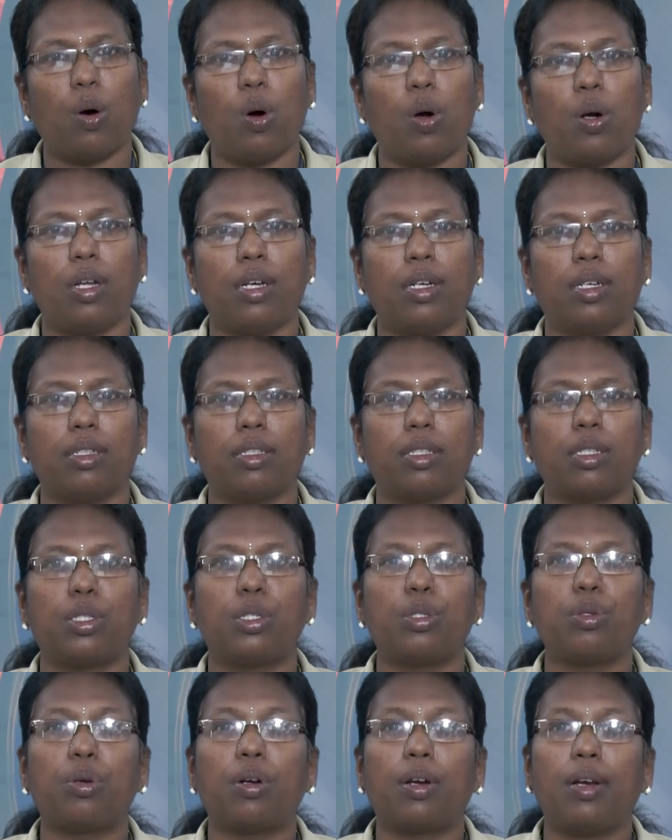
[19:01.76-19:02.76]
owners
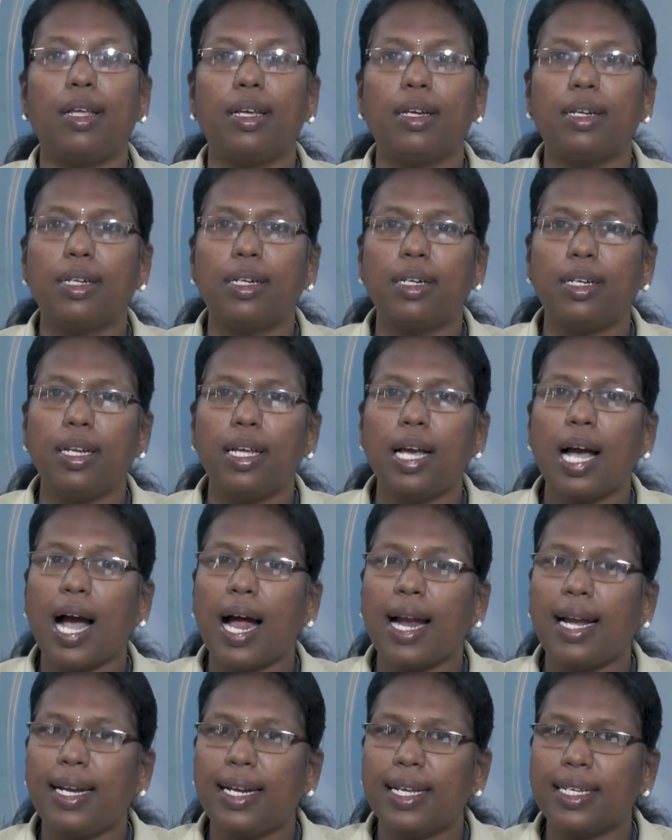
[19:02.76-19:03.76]
to clearly
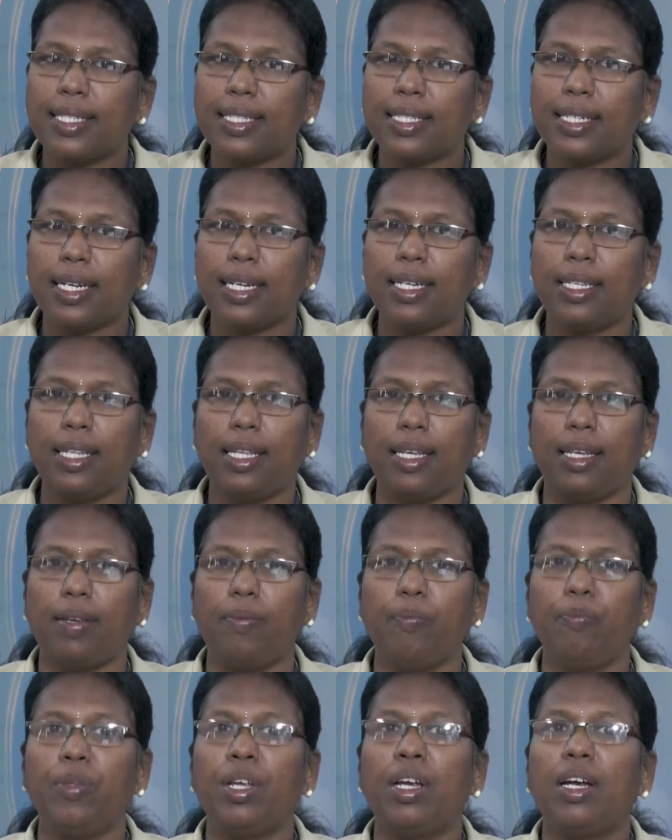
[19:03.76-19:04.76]
understand
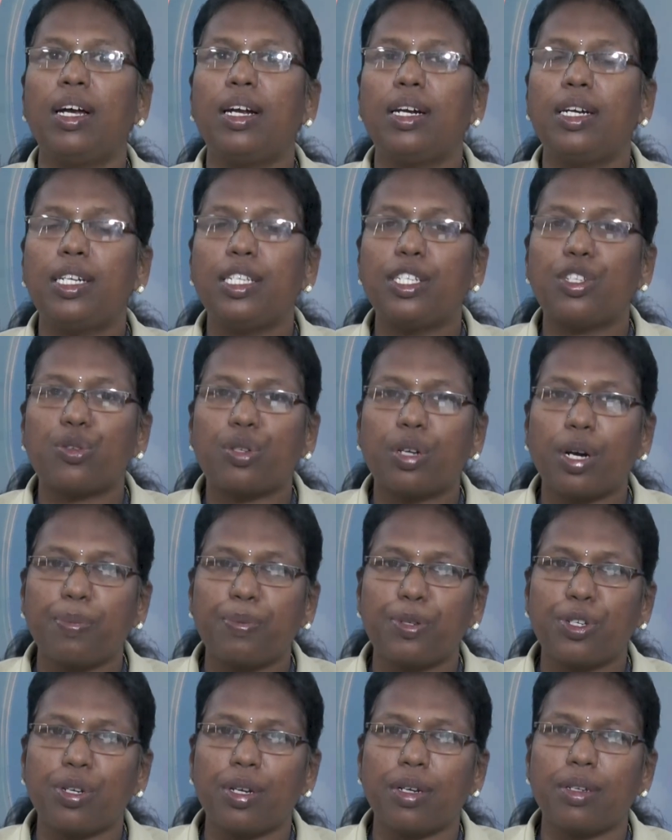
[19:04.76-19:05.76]
the
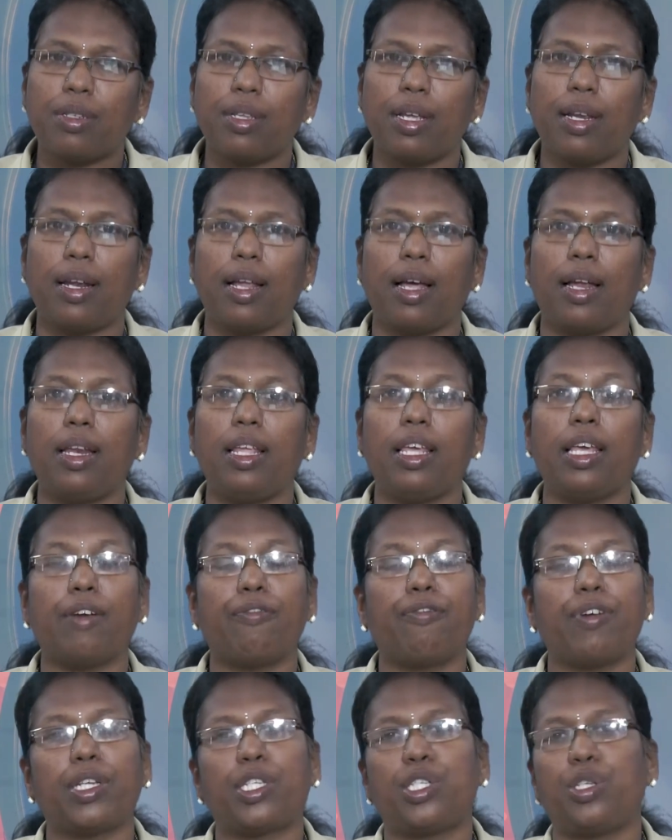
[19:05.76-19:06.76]
disruptions in an
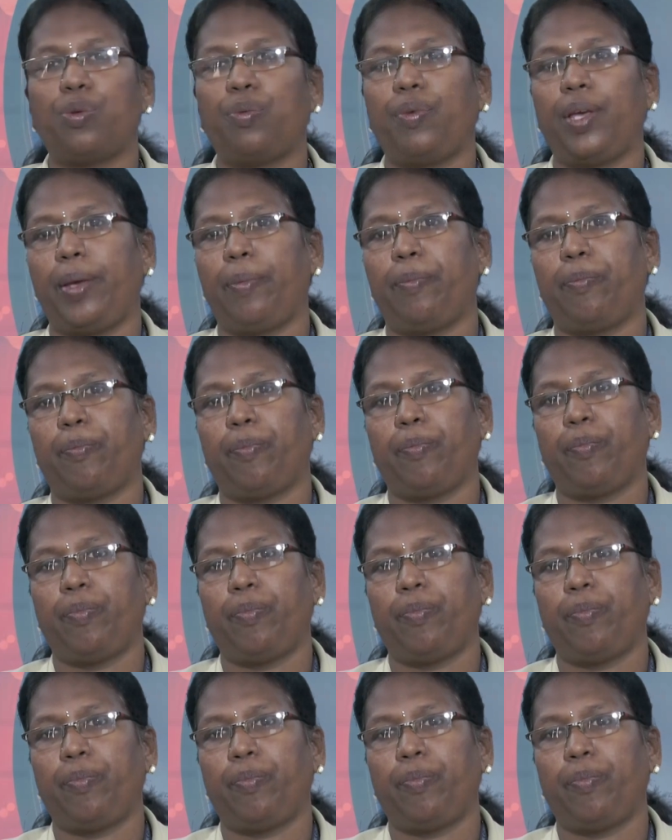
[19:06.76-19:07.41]
effective way.